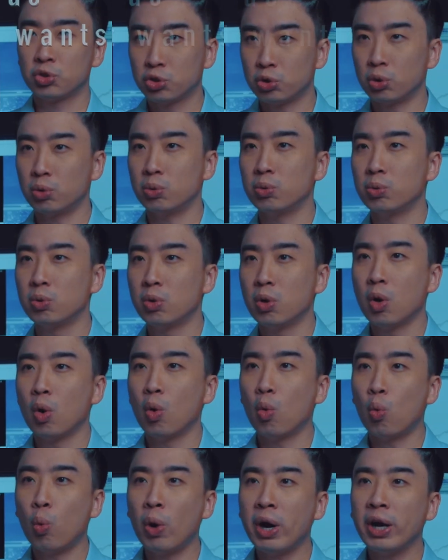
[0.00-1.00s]
So,
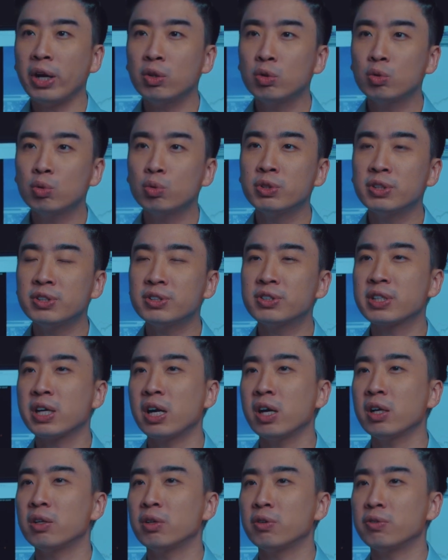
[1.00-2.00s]
why do this
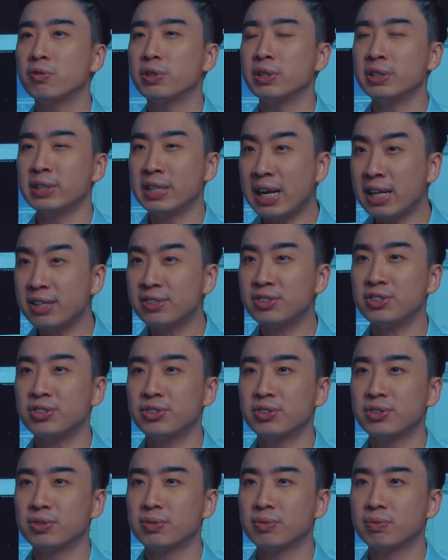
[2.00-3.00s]
kind of
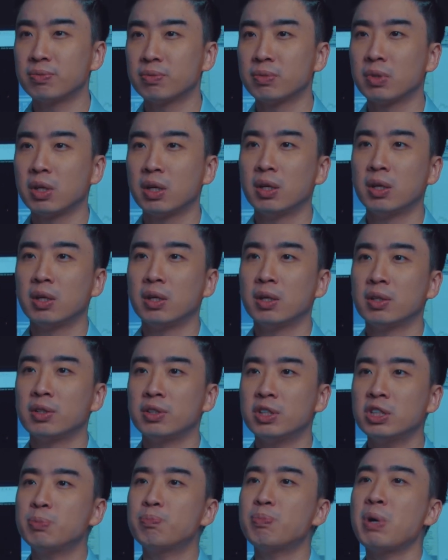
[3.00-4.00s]
analysis?
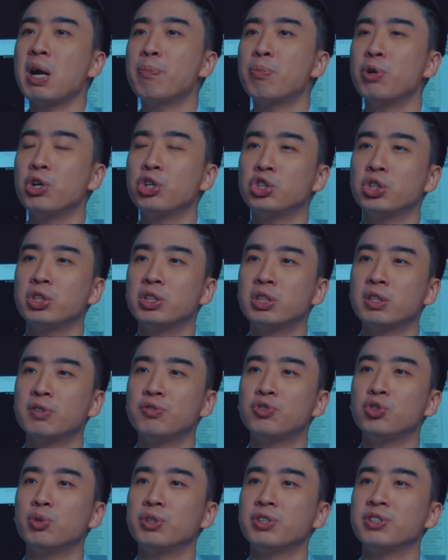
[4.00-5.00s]
This preparation
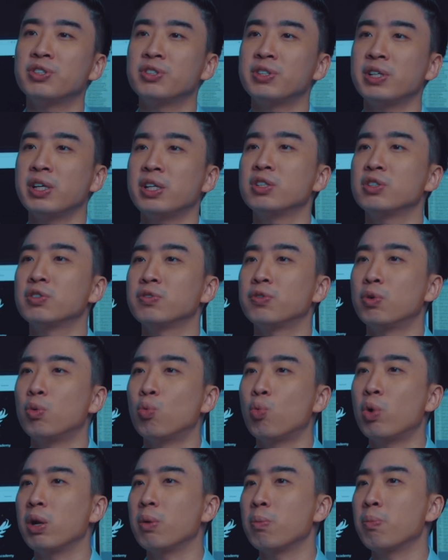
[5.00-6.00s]
gives you a sense for
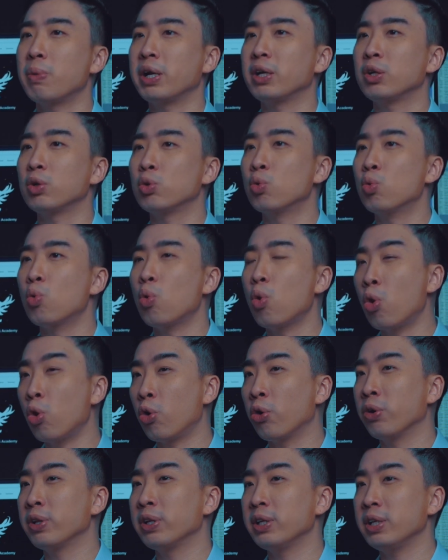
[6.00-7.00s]
what might go
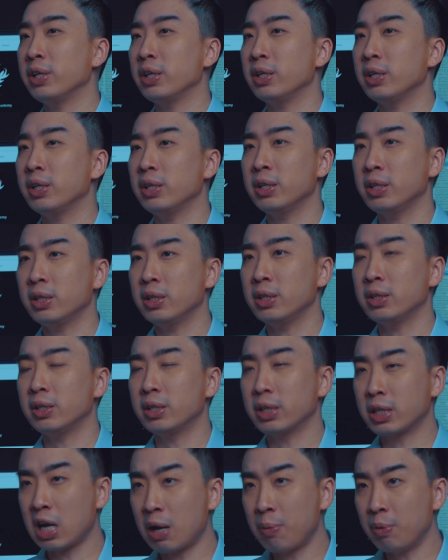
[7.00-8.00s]
on in
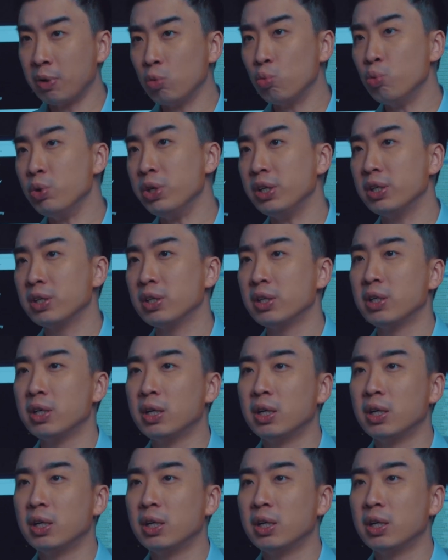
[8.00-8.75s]
the coming week.